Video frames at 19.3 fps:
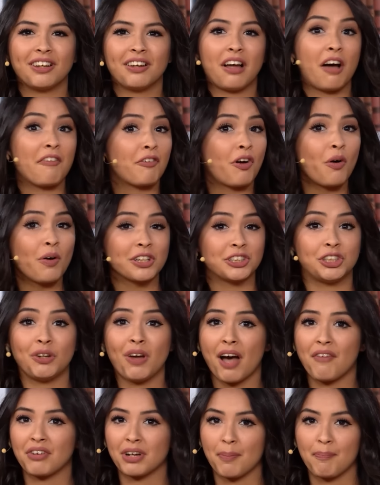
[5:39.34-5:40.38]
of course, you
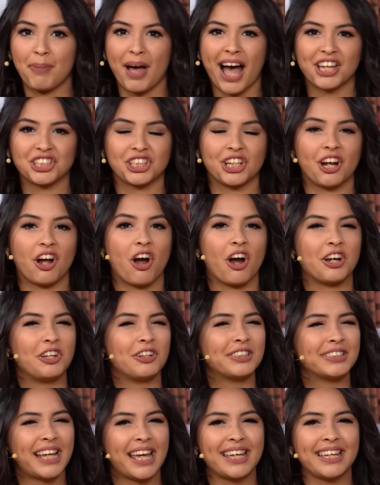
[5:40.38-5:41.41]
have a compassionate heart.
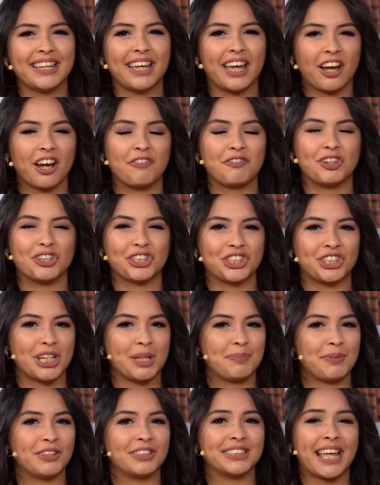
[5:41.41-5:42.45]
You're taking care of your
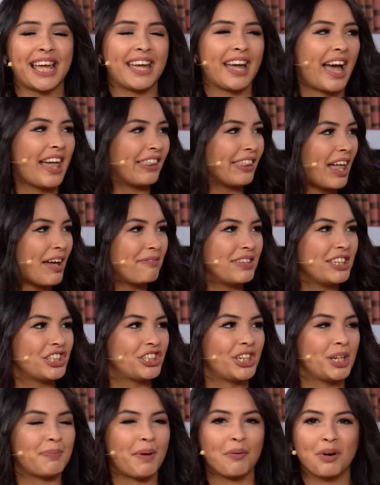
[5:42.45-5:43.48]
sheep. You're saying, I love these
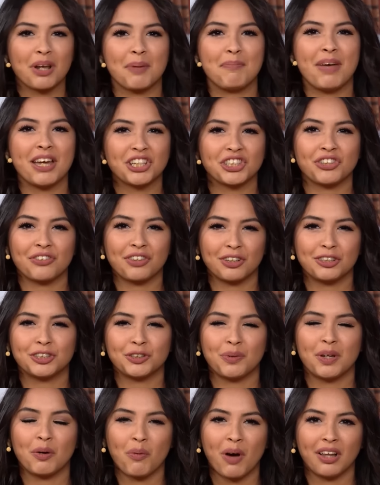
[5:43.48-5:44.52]
sheep. I want to make sure they're
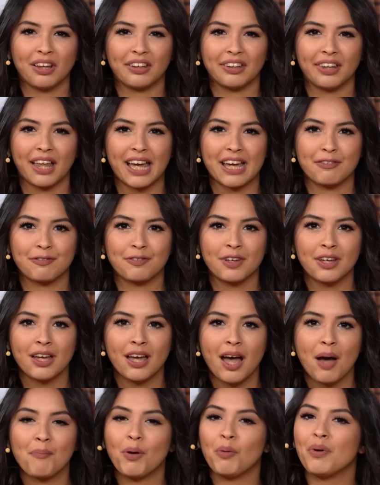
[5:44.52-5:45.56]
doing well in life.
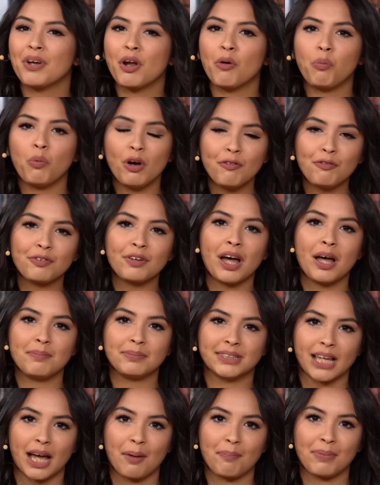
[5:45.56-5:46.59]
But when a wolf
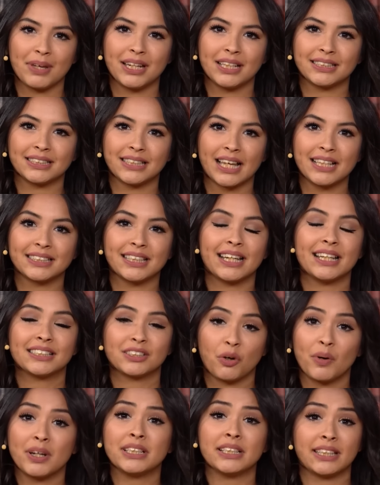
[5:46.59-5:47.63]
comes up and it says that it's
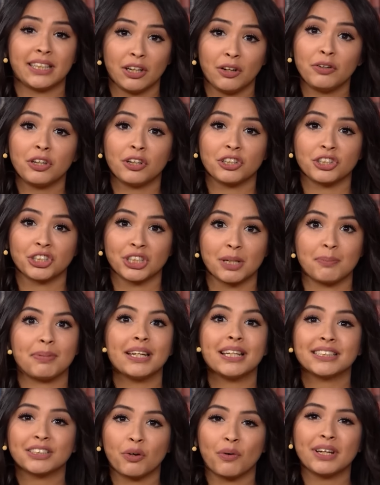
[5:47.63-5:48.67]
going to kill your sheep and
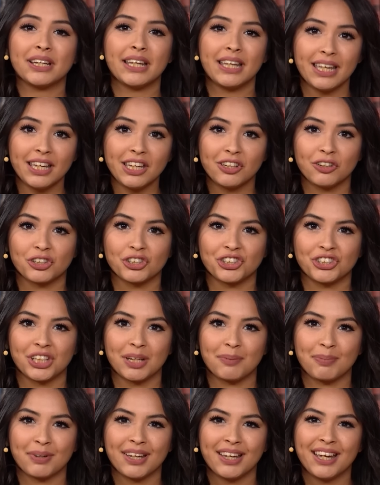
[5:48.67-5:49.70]
it's going to eat your
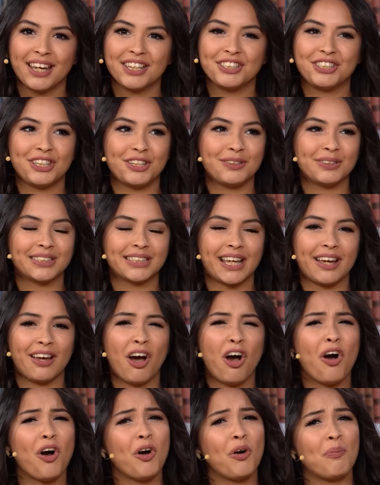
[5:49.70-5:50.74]
sheep, do you say,
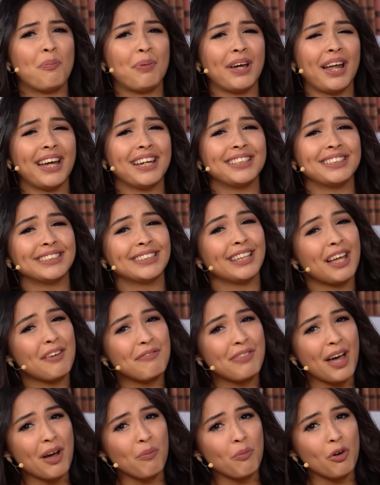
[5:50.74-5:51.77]
oh, but I just love
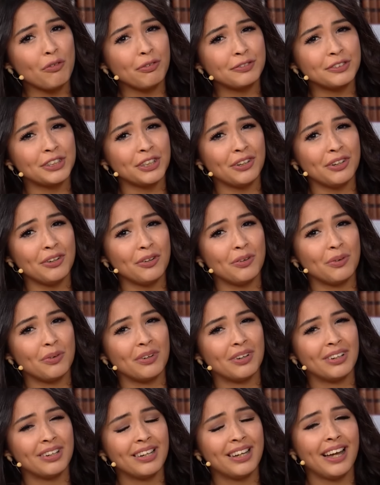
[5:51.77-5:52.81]
that wolf
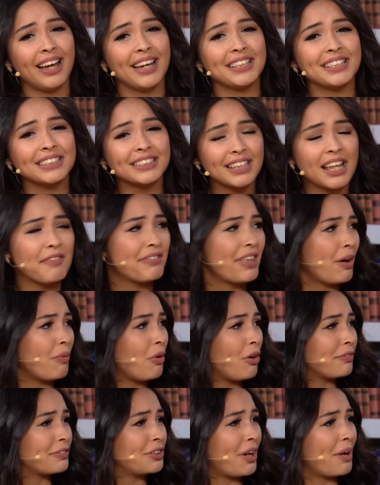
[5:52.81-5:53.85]
too. I just love that
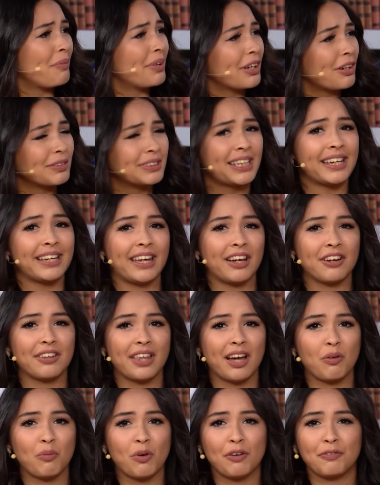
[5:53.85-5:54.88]
wolf too. I want to go take care of
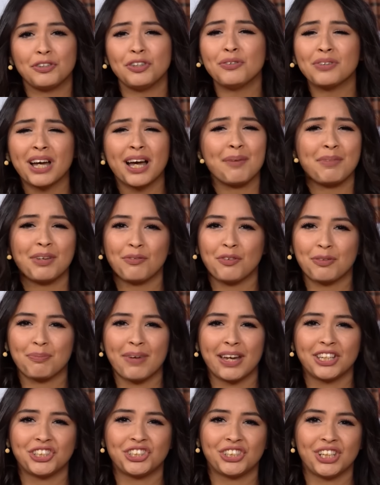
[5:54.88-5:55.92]
that wolf. You come in with
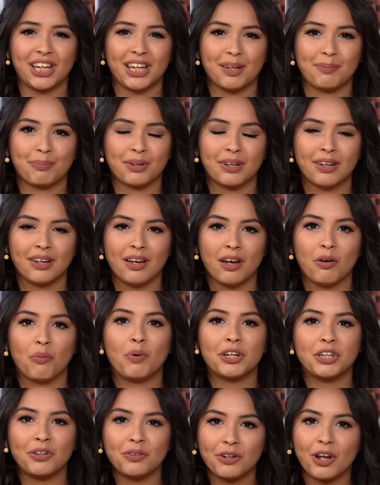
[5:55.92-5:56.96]
my sheep.
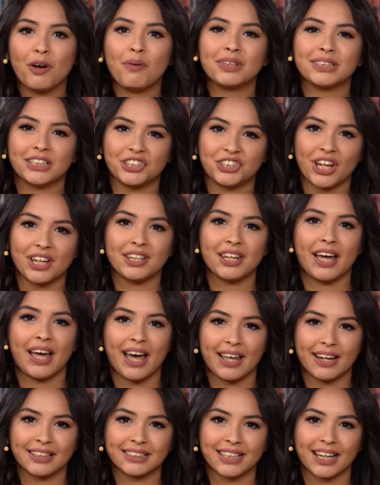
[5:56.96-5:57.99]
When you know its agenda
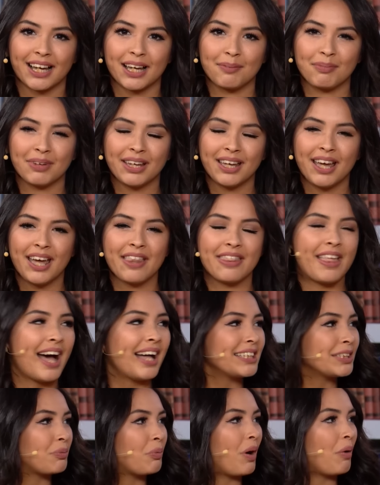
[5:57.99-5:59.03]
ahead of time.
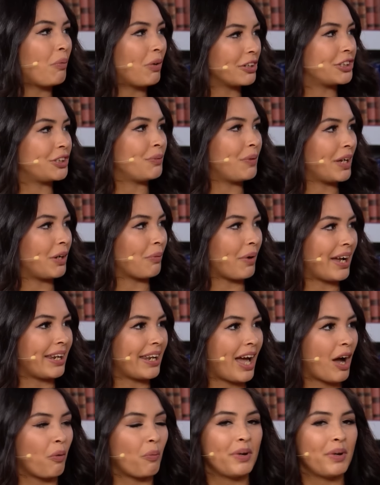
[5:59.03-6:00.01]
That's what we're doing right now.